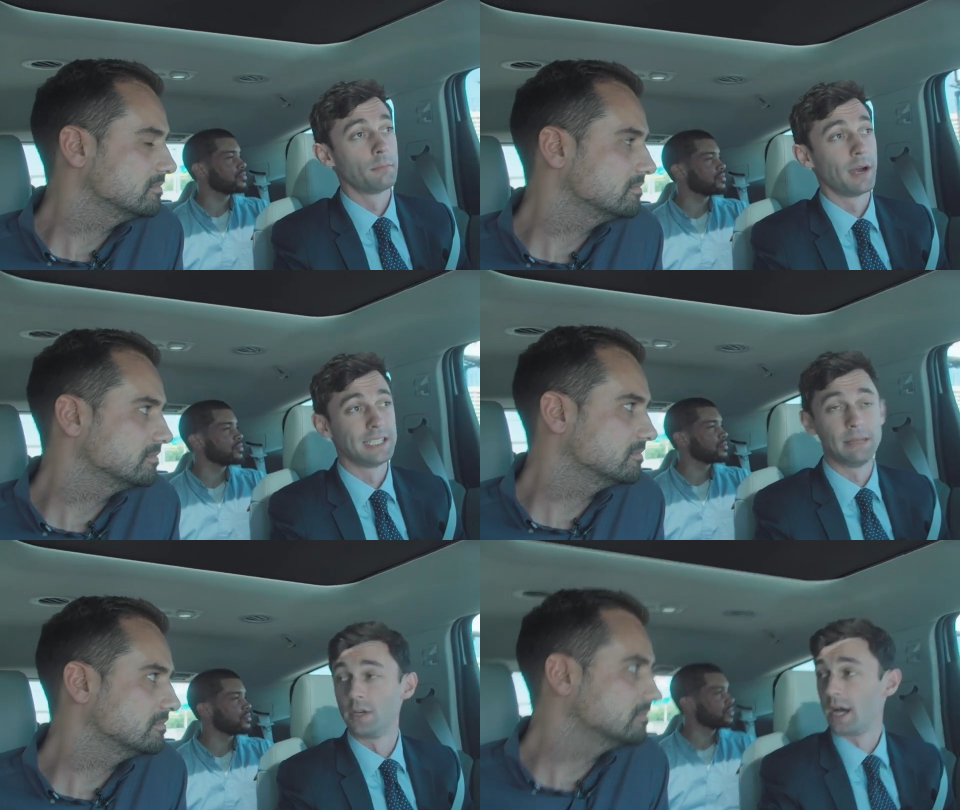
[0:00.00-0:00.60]

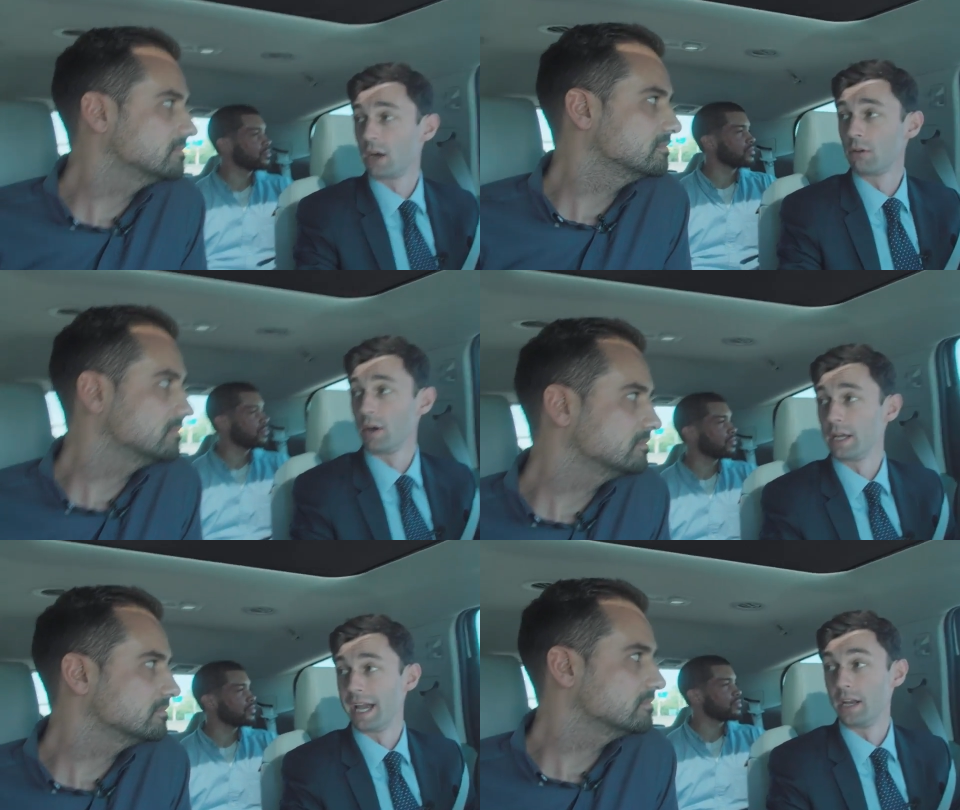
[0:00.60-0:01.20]
Speaker 1: my team and I are
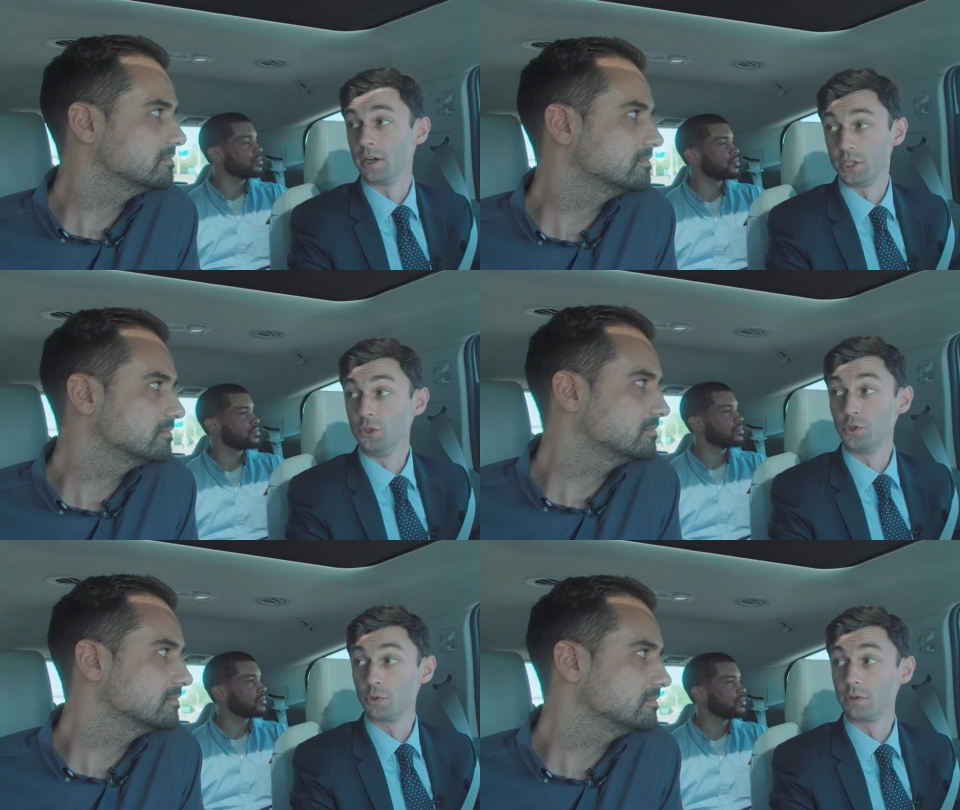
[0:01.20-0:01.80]
running an
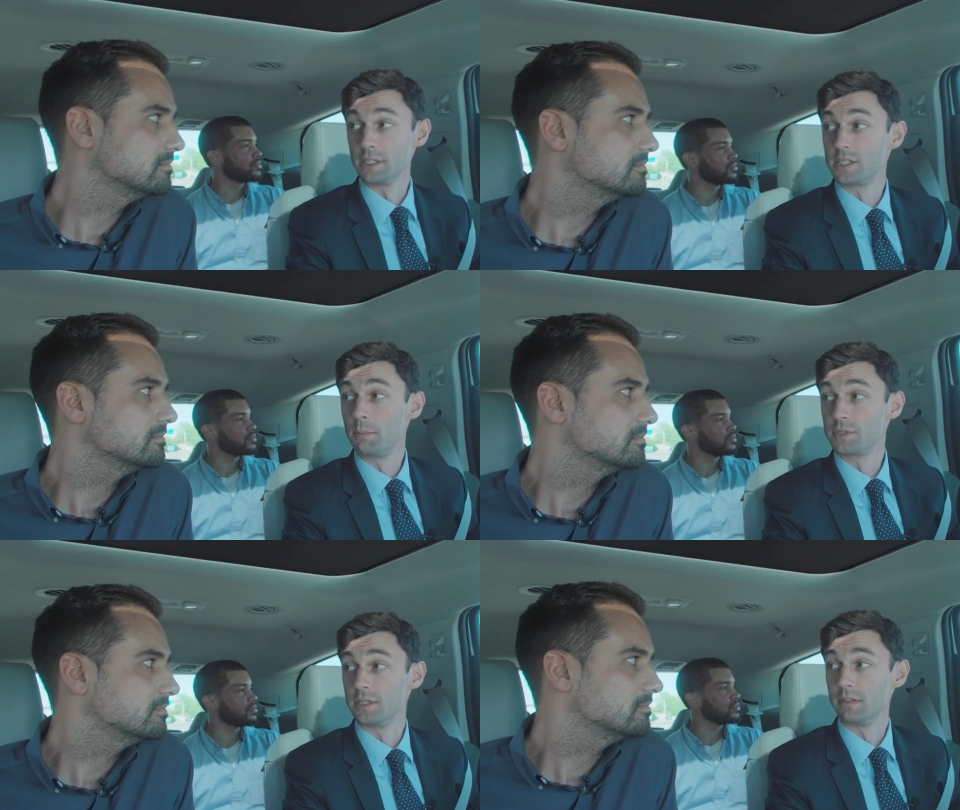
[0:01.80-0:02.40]
unusually
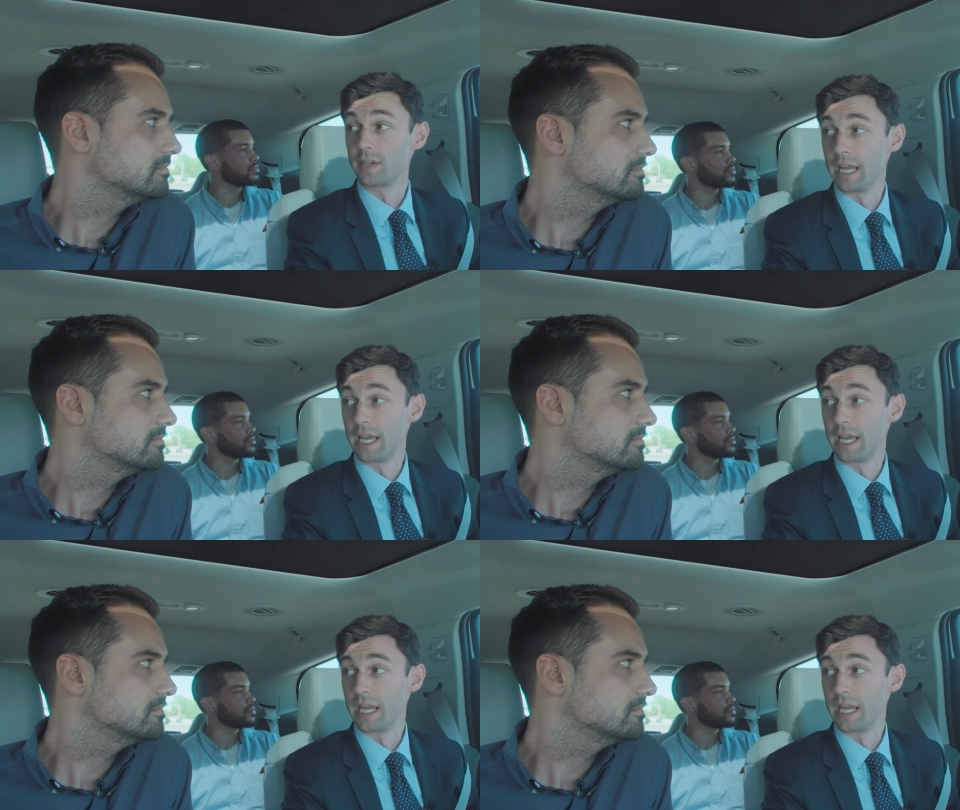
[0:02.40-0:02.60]
substantive